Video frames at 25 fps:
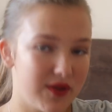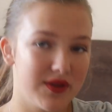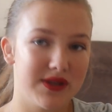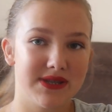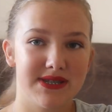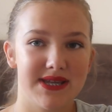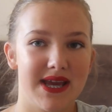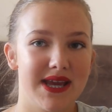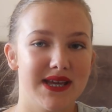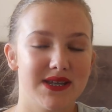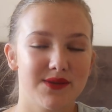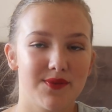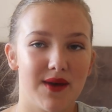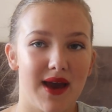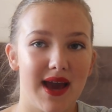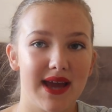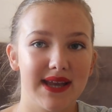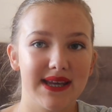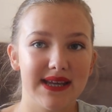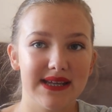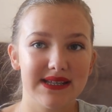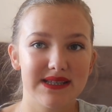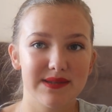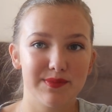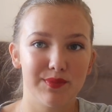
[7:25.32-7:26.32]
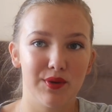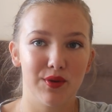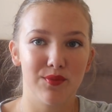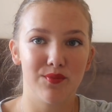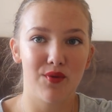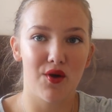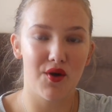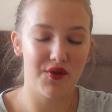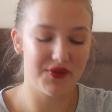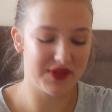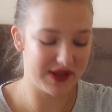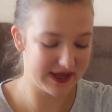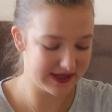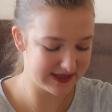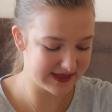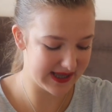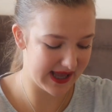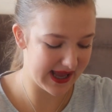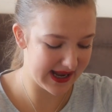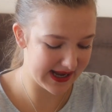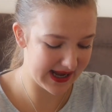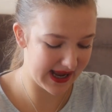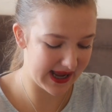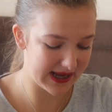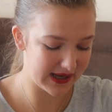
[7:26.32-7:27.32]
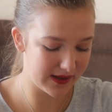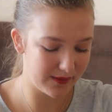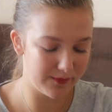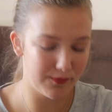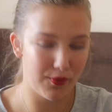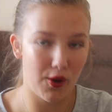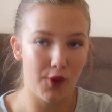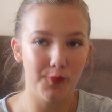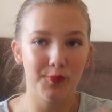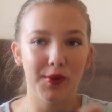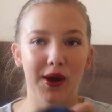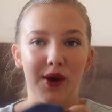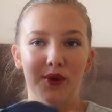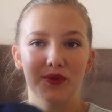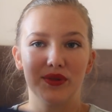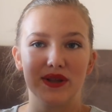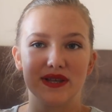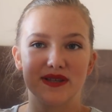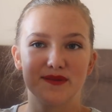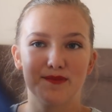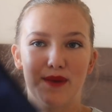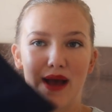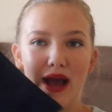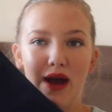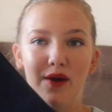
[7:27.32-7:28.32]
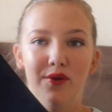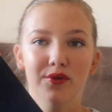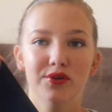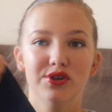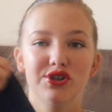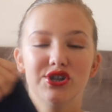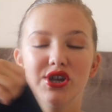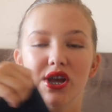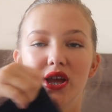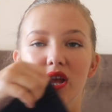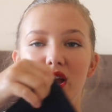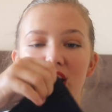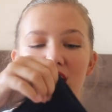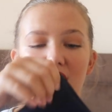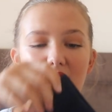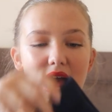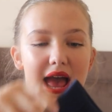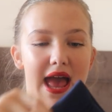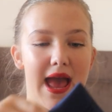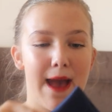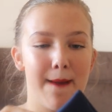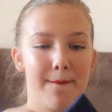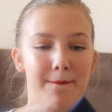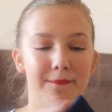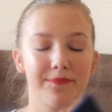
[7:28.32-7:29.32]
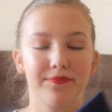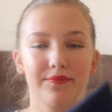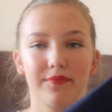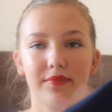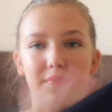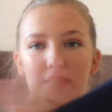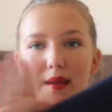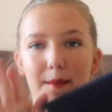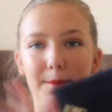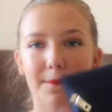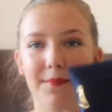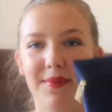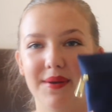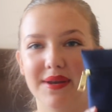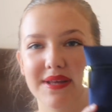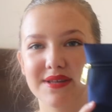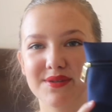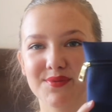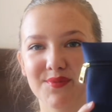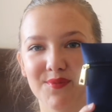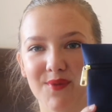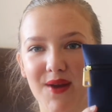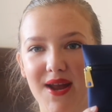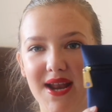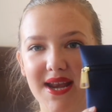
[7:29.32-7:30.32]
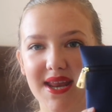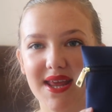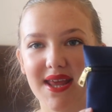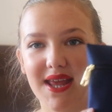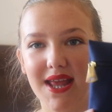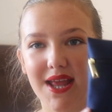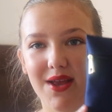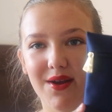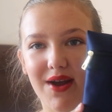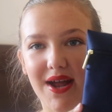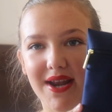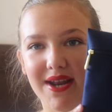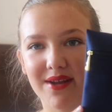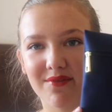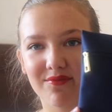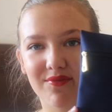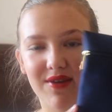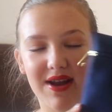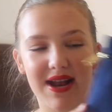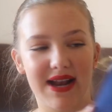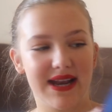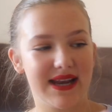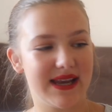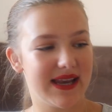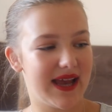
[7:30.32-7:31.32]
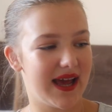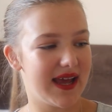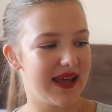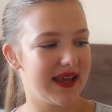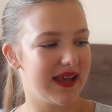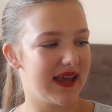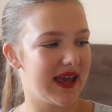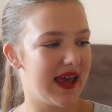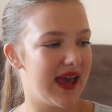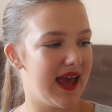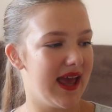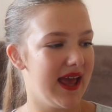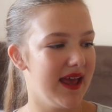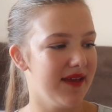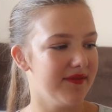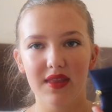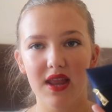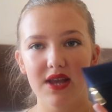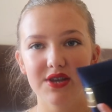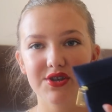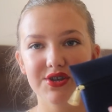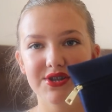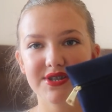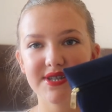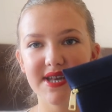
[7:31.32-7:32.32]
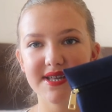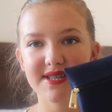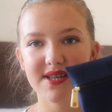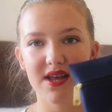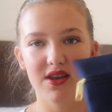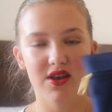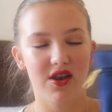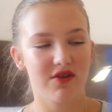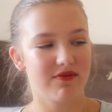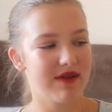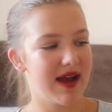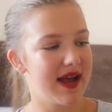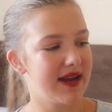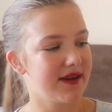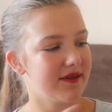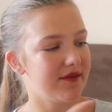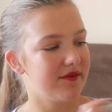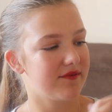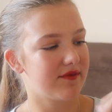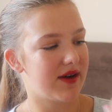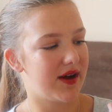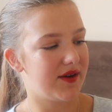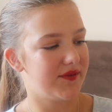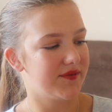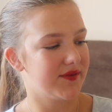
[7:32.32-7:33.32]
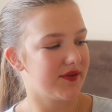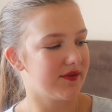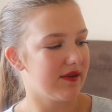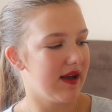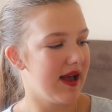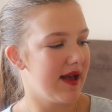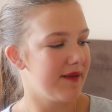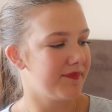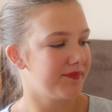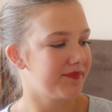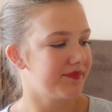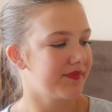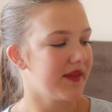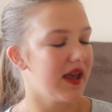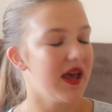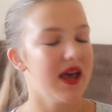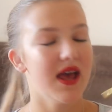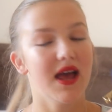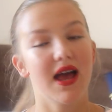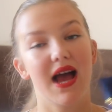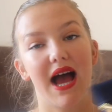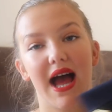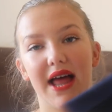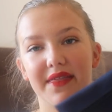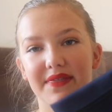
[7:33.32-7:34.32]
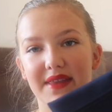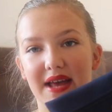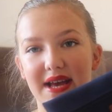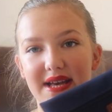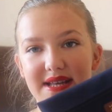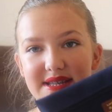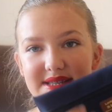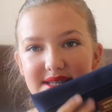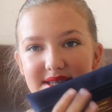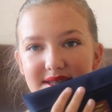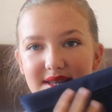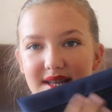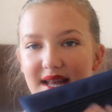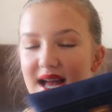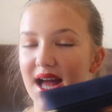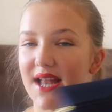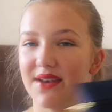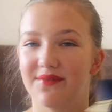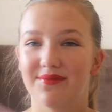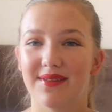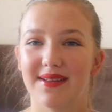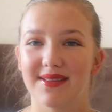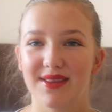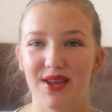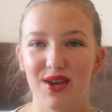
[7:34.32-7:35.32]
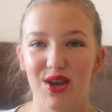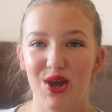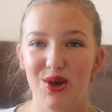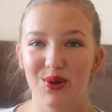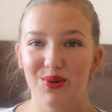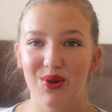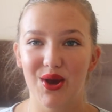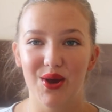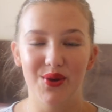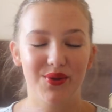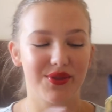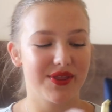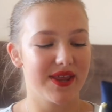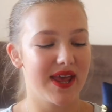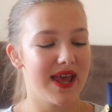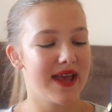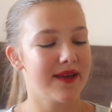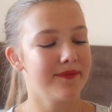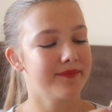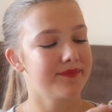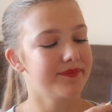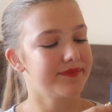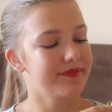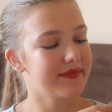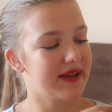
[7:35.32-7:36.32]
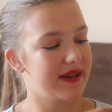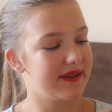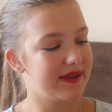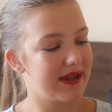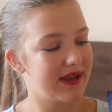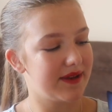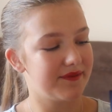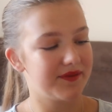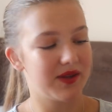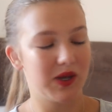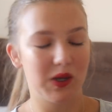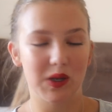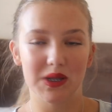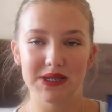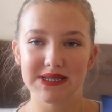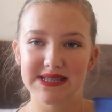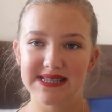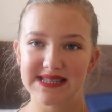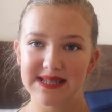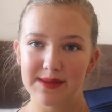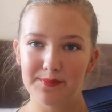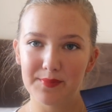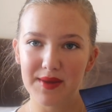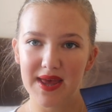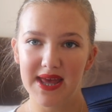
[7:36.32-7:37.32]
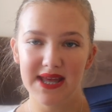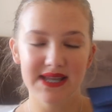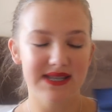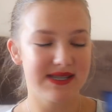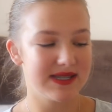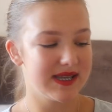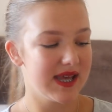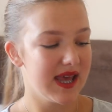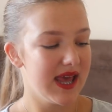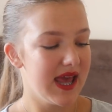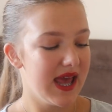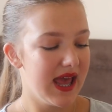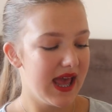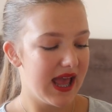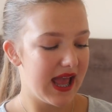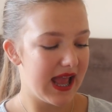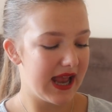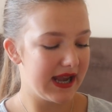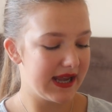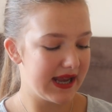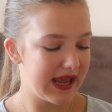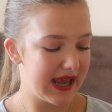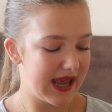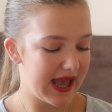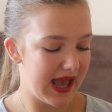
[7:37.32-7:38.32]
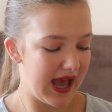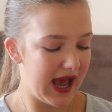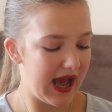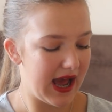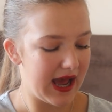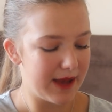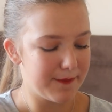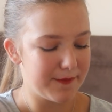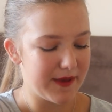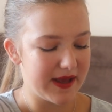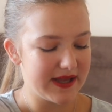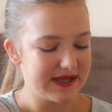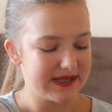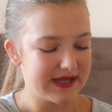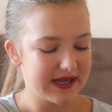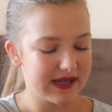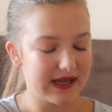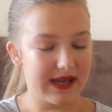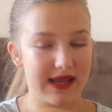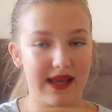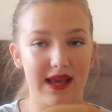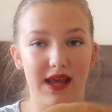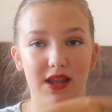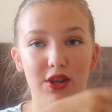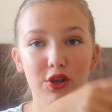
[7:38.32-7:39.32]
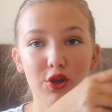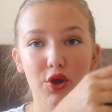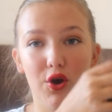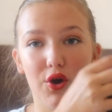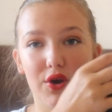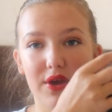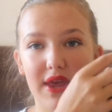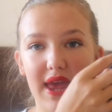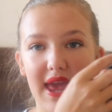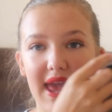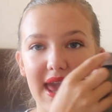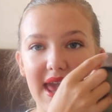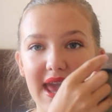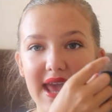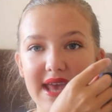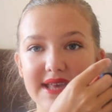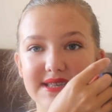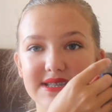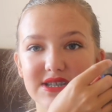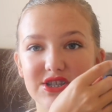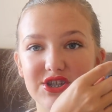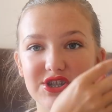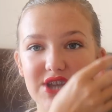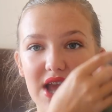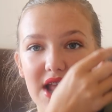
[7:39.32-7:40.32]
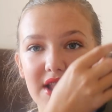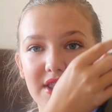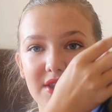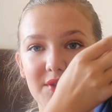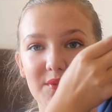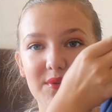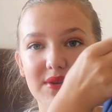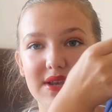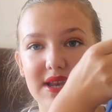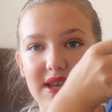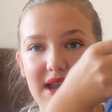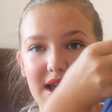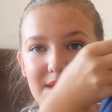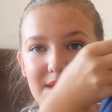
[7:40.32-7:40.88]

on the days where I need to put more things in, I can pop out this pouch. But it's really cute and I really like it. It just says Lauren, Ralph Lauren, and that is kind of like the logo thing. And then if you unzip it, in here I basically, look, it is genuinely